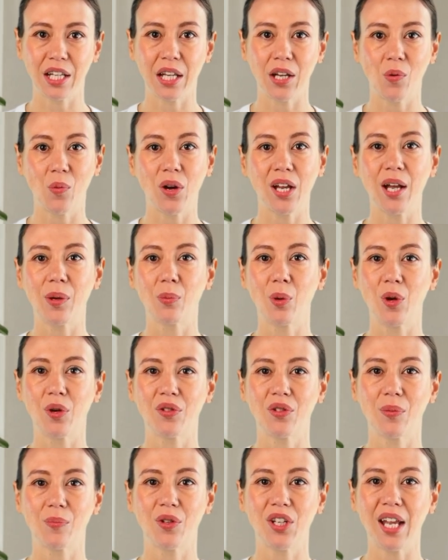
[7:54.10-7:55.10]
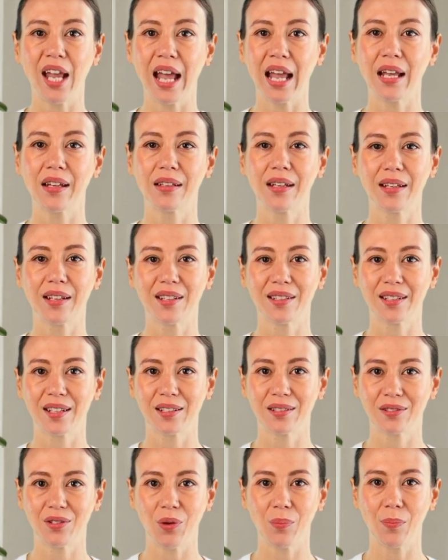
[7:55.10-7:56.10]
We can put some teeth in the
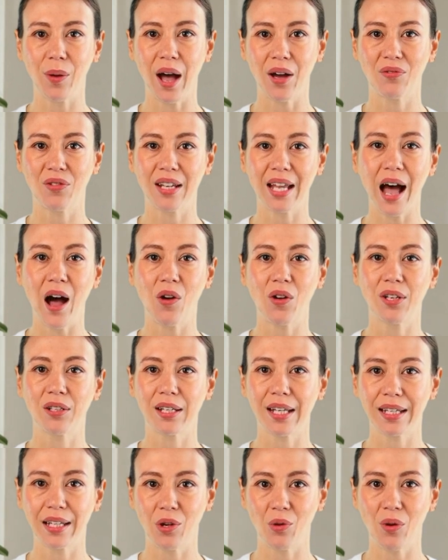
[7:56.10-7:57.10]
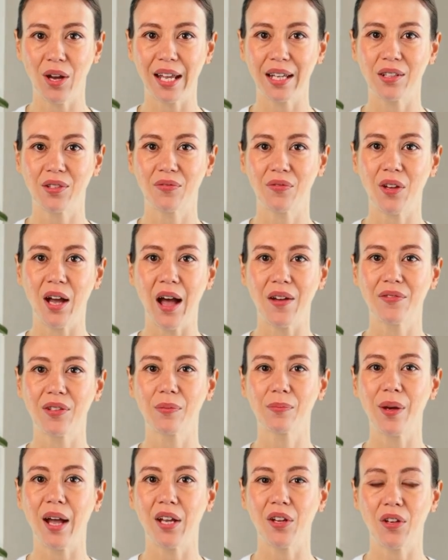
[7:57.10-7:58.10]
system by recalculating rates for having
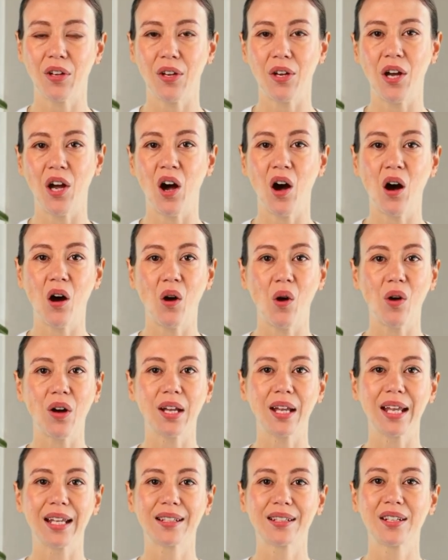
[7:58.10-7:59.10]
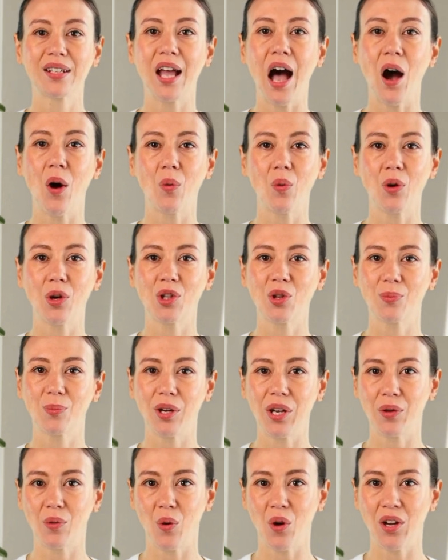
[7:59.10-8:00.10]
better, or at least not worse
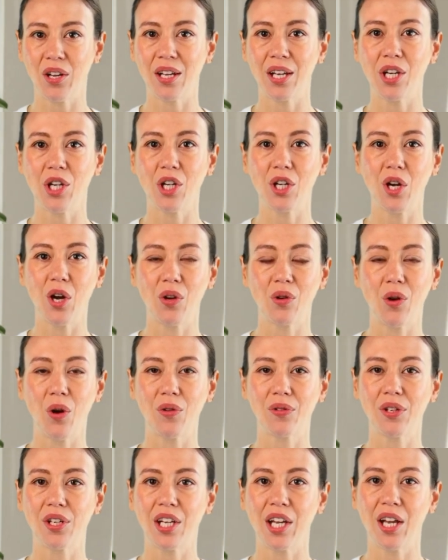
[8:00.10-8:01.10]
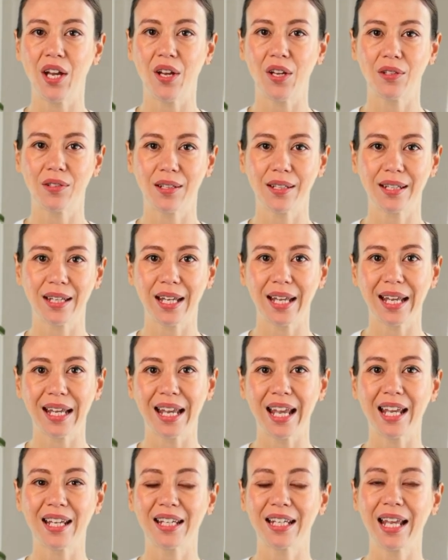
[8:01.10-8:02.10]
blood work year over year,
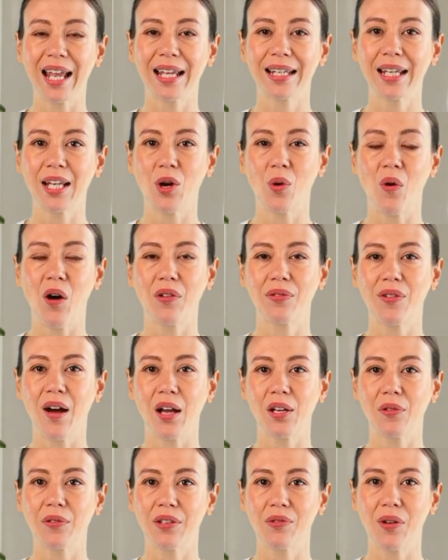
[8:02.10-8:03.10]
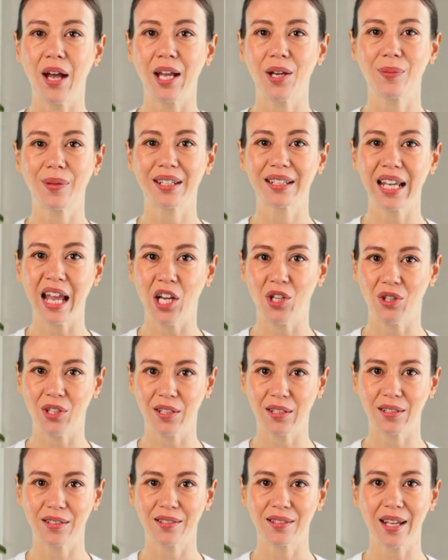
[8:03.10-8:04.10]
indicating you are following
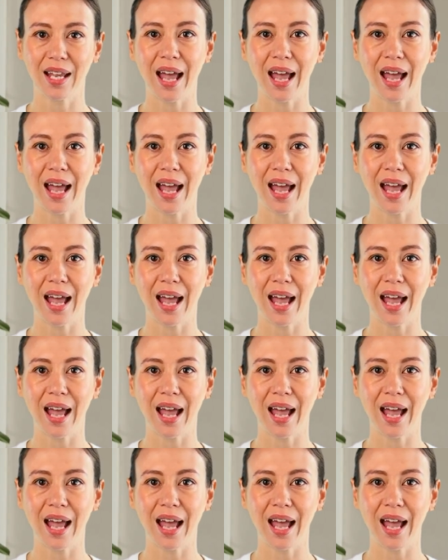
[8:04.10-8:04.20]
recommendations